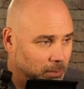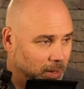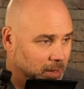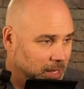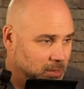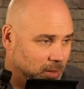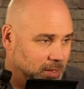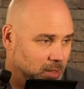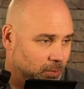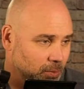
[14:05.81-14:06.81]
But he's
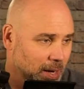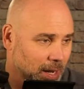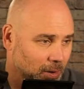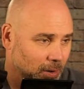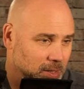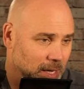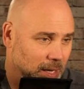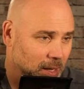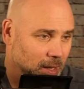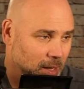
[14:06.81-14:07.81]
listed right now as
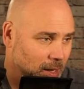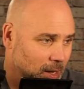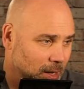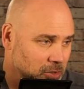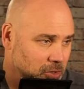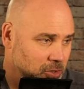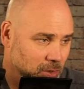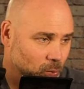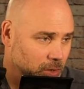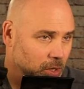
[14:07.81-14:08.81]
saying just
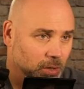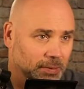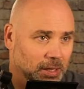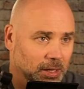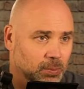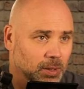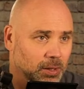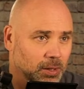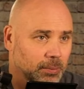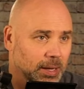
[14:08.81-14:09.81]
has 1 year of
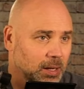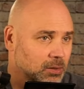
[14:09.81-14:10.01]
eligibility remaining.